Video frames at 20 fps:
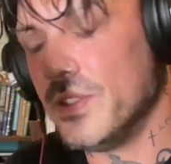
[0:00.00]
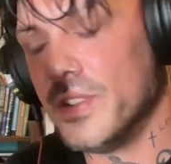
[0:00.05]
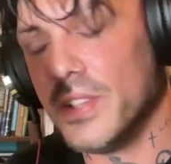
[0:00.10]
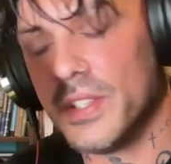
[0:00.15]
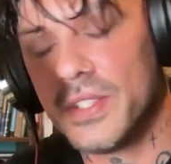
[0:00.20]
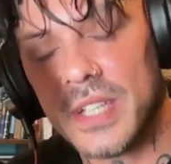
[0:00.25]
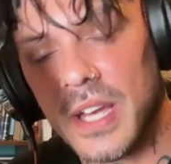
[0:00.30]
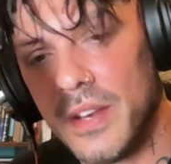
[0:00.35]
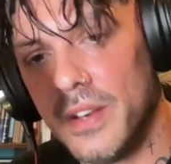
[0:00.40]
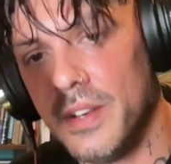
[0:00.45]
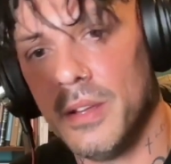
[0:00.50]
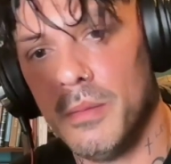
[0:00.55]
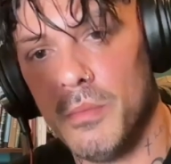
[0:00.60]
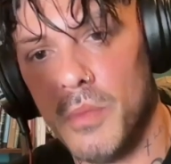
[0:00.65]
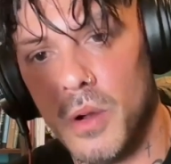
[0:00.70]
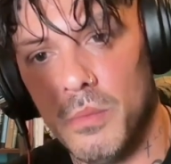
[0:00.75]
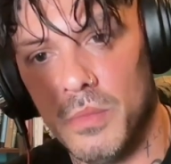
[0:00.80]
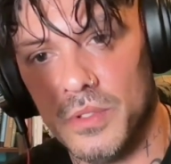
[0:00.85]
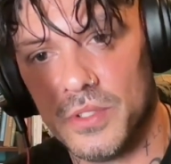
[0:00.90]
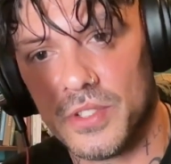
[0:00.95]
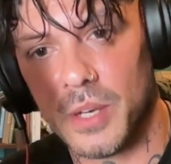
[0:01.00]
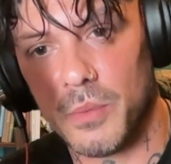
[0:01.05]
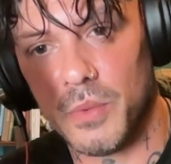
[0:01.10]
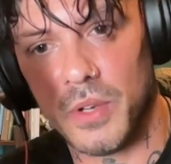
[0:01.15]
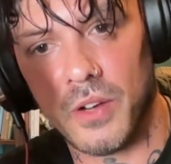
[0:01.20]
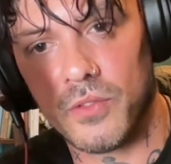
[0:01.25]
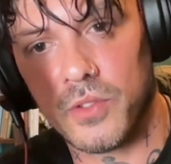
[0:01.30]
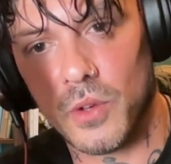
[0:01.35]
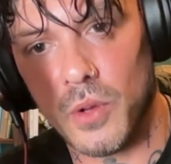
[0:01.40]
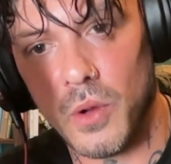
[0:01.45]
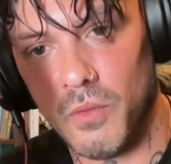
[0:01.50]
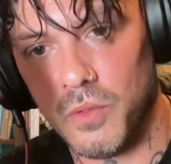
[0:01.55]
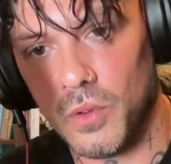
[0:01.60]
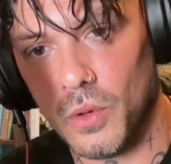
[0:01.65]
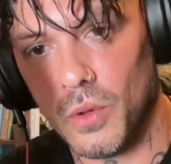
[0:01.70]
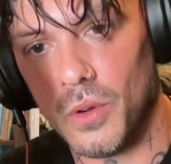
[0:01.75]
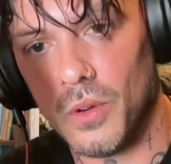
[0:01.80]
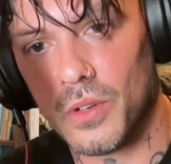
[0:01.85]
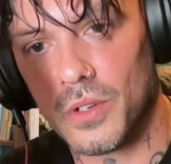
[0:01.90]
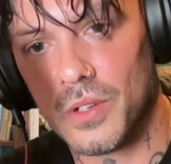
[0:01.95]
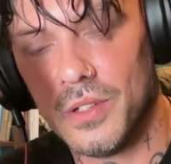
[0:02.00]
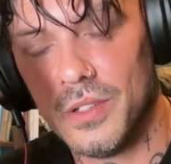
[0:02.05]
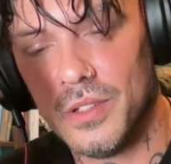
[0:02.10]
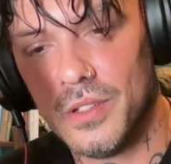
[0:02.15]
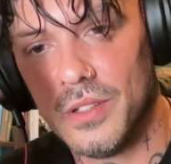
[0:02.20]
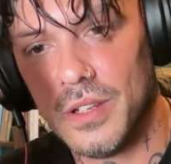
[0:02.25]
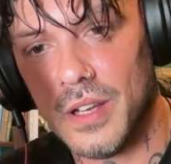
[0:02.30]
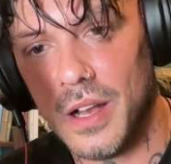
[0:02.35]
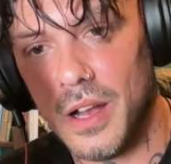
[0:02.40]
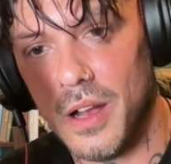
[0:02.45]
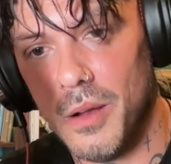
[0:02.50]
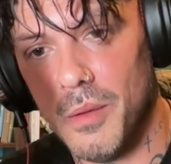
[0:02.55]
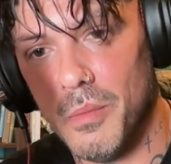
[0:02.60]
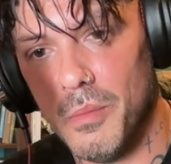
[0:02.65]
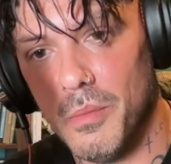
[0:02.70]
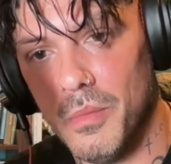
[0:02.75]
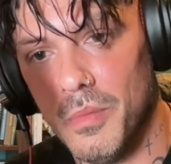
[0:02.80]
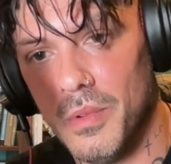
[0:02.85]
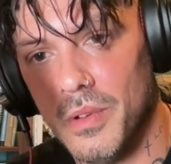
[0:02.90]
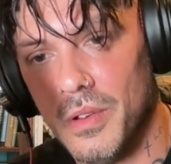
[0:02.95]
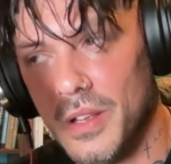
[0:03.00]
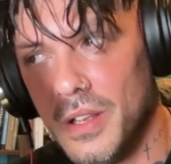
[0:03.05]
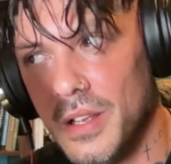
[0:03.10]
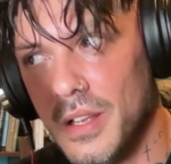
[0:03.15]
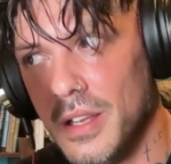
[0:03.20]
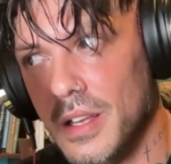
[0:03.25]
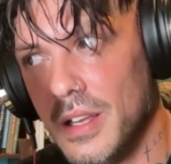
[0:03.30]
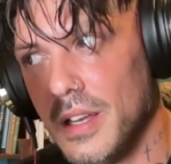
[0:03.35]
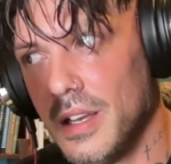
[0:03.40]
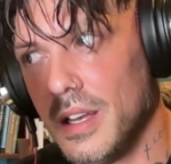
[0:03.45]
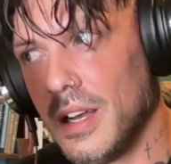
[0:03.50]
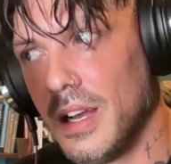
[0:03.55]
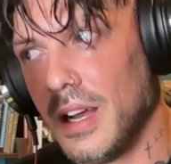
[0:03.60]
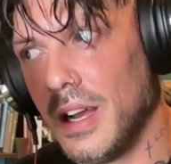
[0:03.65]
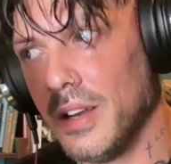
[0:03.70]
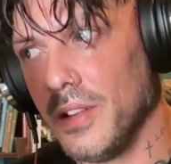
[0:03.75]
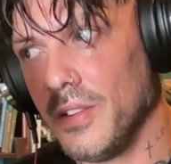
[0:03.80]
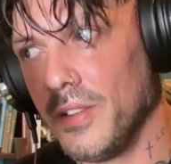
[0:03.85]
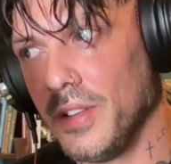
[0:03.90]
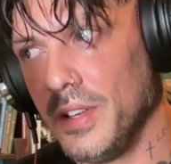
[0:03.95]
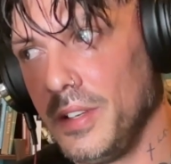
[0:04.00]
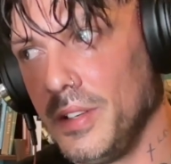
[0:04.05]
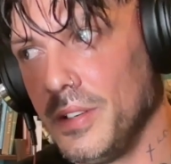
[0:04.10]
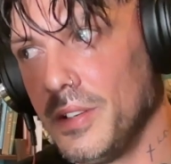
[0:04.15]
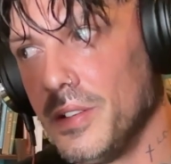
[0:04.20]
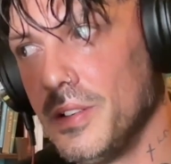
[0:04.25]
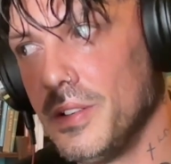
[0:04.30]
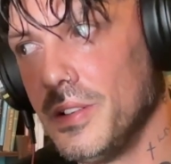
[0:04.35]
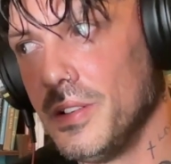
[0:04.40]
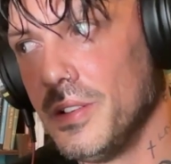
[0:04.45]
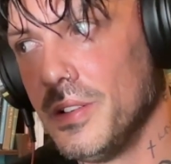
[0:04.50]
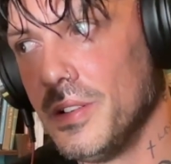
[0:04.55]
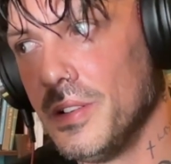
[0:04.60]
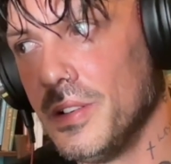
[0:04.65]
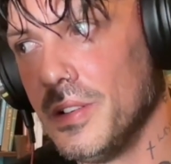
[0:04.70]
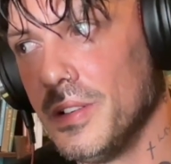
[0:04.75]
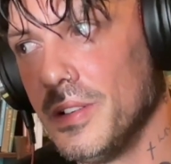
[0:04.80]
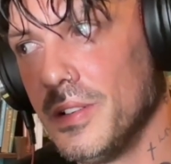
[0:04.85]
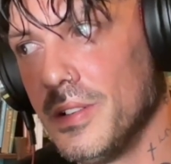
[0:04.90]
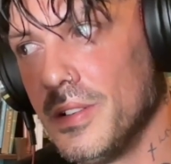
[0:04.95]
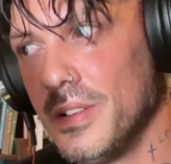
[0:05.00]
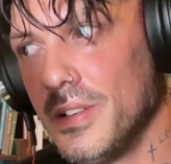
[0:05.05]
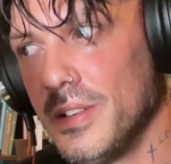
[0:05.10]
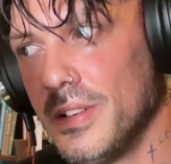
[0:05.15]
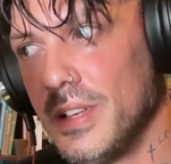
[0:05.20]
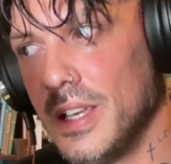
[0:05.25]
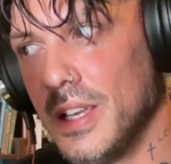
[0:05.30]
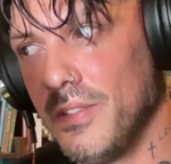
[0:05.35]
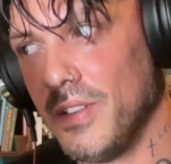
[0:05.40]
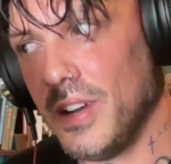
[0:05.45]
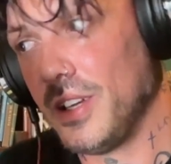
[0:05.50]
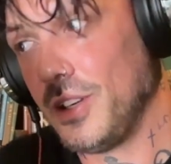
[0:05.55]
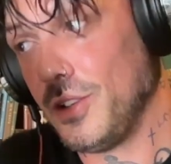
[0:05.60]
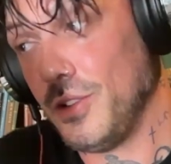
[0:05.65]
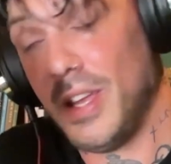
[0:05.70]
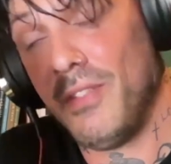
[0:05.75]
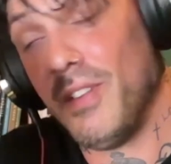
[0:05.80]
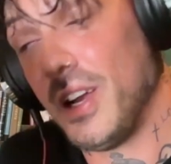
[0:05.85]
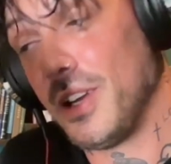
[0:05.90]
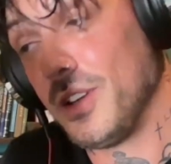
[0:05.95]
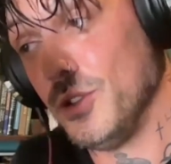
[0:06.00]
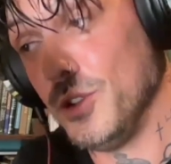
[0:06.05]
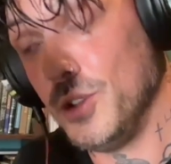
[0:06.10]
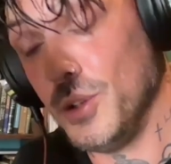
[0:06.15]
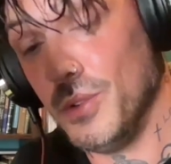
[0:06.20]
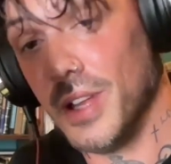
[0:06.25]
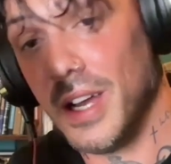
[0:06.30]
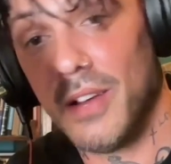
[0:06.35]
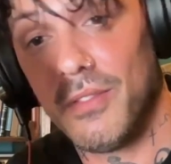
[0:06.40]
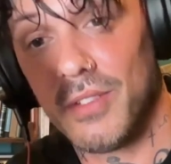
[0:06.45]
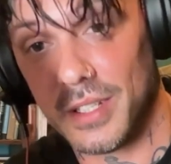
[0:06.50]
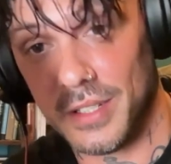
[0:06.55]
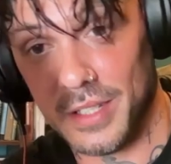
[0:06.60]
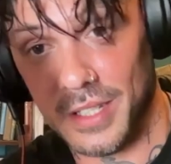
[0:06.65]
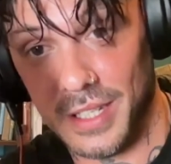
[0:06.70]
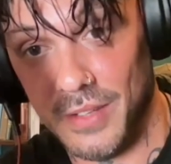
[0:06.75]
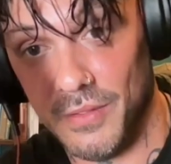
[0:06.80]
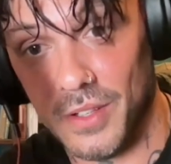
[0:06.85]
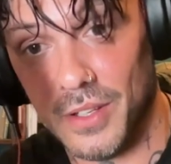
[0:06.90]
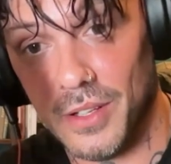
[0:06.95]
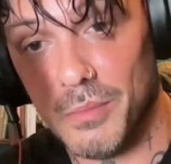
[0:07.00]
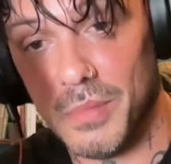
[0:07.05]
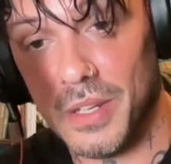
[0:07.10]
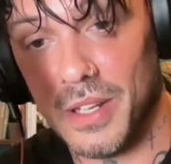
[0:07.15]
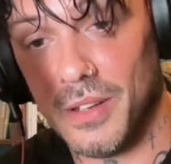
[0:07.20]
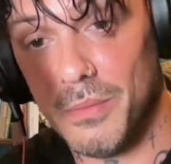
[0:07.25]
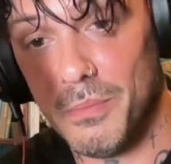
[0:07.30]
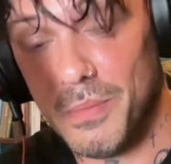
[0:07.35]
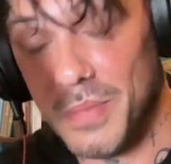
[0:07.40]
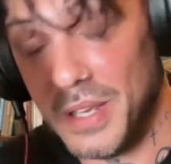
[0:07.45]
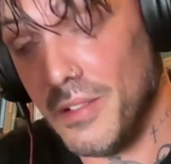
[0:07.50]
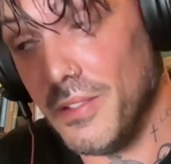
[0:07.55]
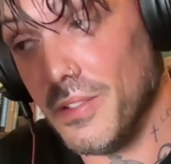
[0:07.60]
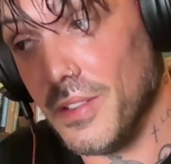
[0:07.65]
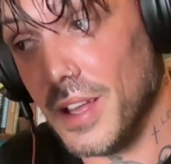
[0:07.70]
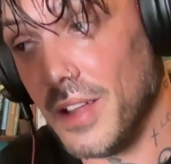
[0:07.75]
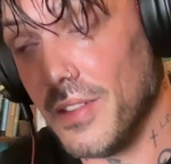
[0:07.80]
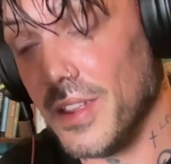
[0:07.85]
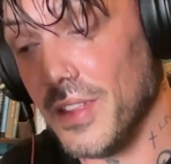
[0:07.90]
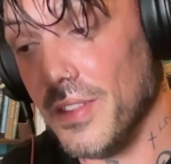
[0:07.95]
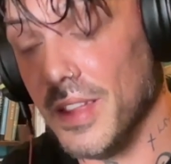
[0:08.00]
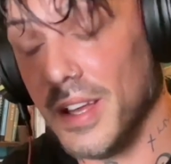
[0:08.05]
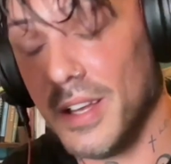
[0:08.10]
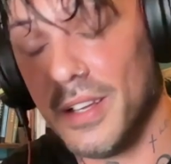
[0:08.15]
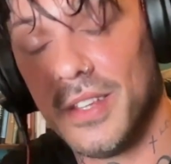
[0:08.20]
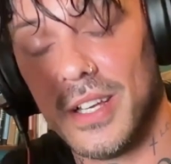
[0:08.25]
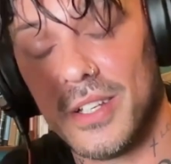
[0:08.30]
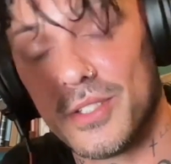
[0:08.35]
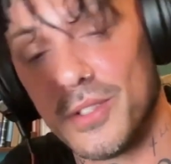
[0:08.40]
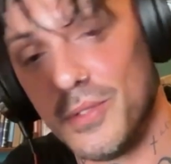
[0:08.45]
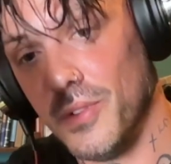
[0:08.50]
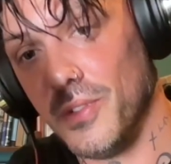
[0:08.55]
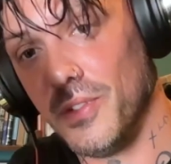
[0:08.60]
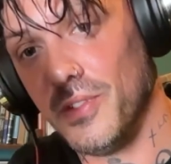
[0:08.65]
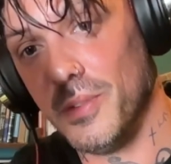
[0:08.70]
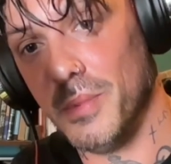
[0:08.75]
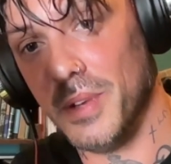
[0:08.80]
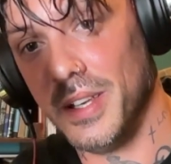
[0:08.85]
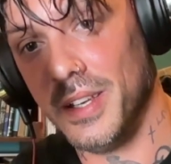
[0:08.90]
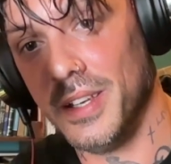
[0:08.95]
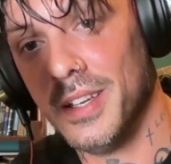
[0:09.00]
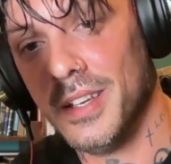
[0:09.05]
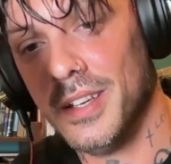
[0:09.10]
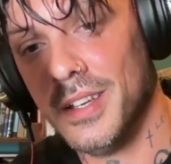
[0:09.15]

tender moments that we often overlook. And I think if I can do that, if I can leave a little bit of that, then that's enough for me.